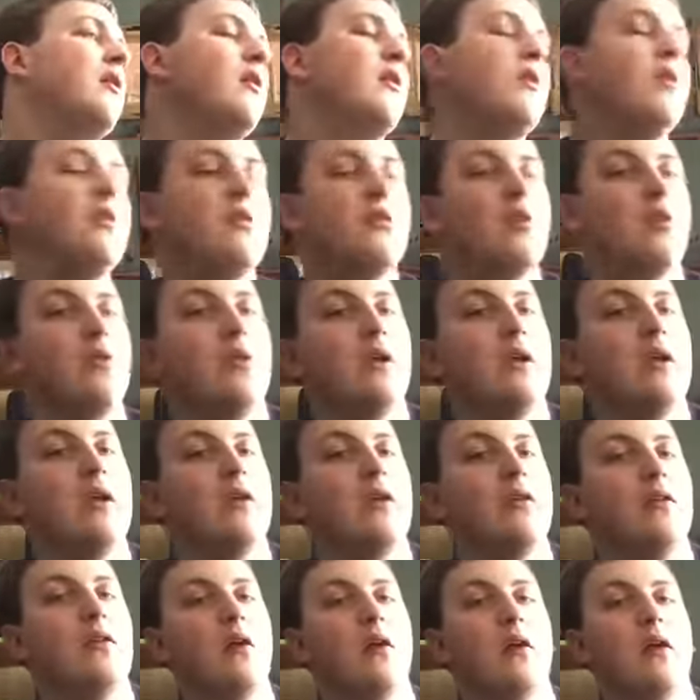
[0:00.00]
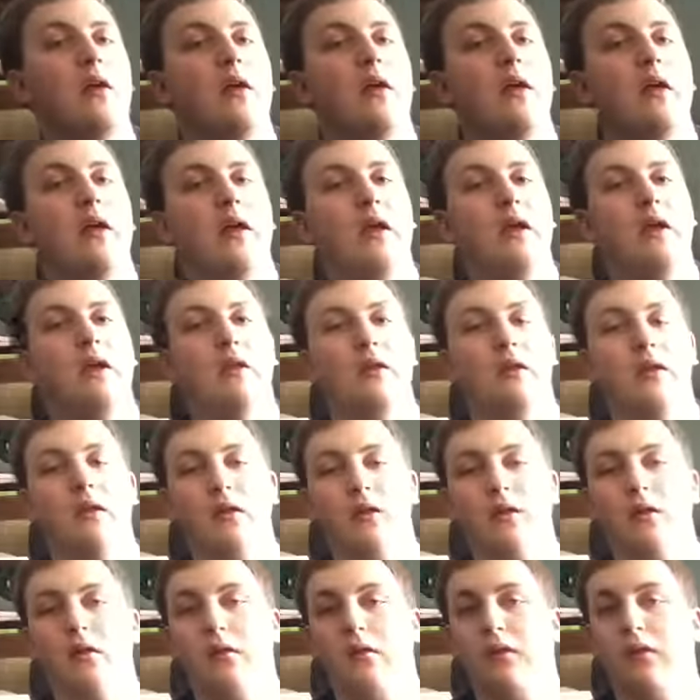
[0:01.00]
it's a great guitar, and
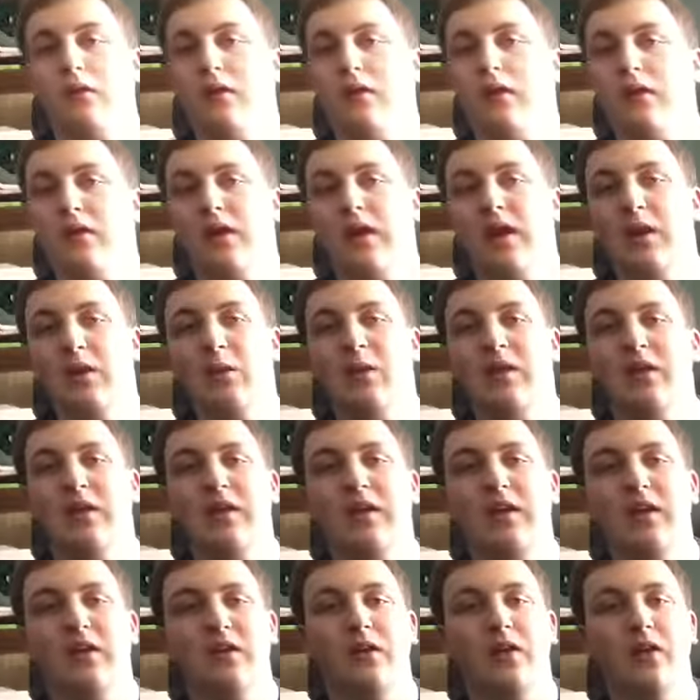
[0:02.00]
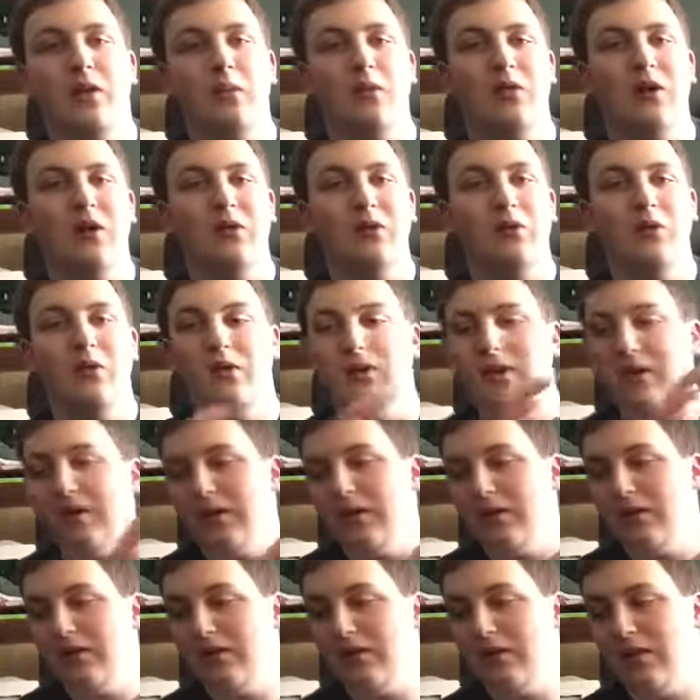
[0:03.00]
can't wait to get another black one
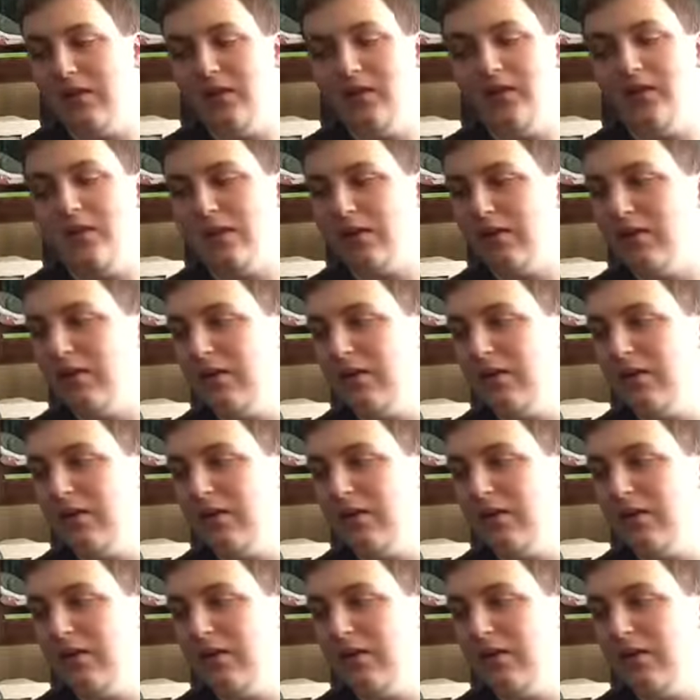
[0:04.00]
like a Taylor.